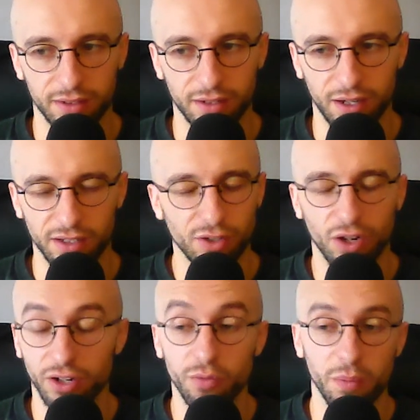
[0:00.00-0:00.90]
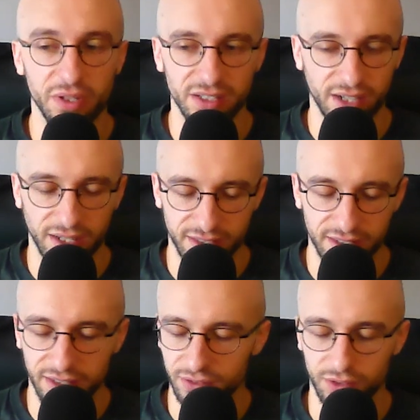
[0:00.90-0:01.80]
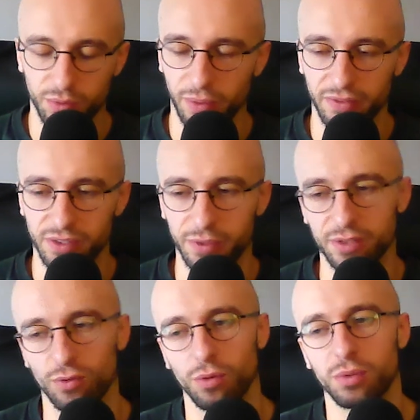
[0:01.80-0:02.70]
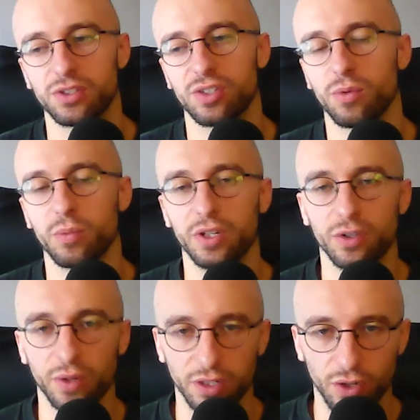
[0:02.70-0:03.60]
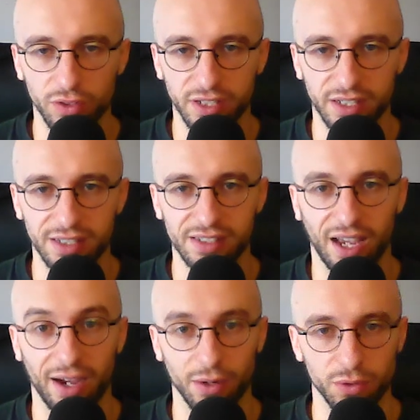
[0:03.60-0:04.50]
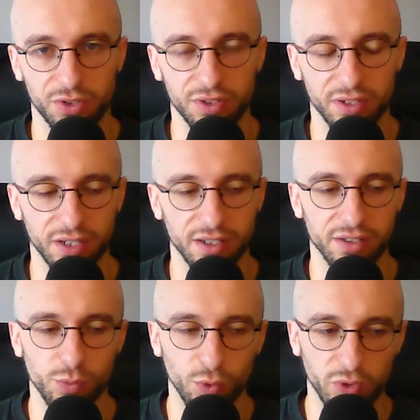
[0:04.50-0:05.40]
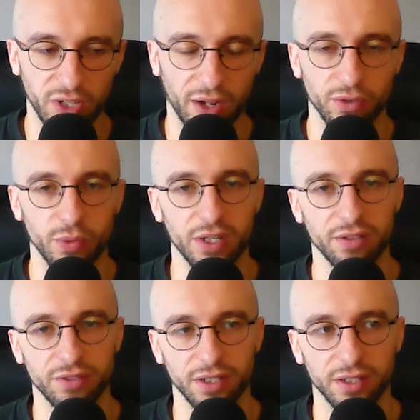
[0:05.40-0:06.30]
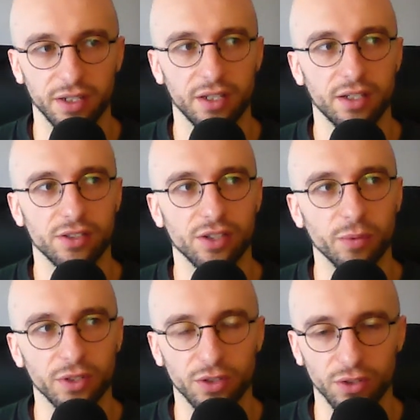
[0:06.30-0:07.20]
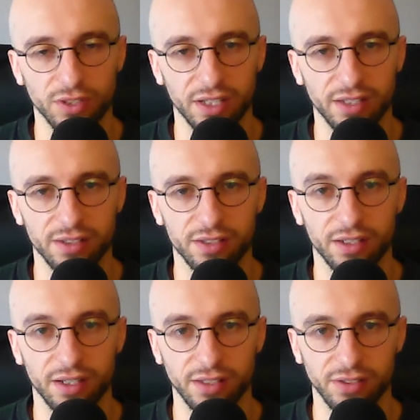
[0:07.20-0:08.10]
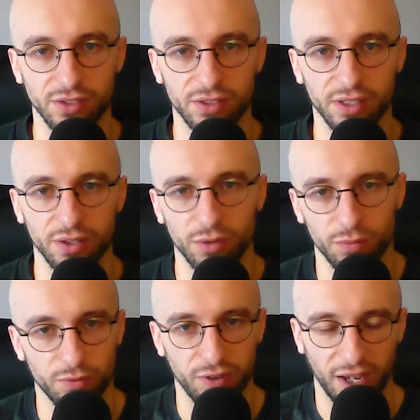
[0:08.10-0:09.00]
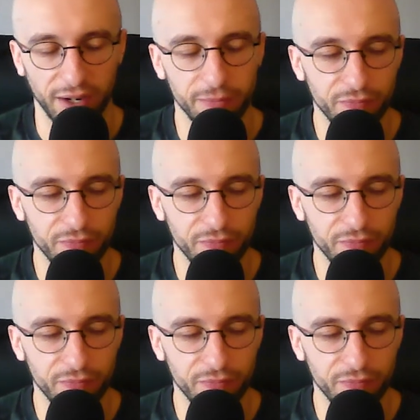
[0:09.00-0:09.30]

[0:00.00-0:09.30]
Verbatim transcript: I don't I don't remember the exact details. I'll probably have some of this wrong, but someone we knew had gone to his house in the small town that we lived in. Someone had gone to his his little flat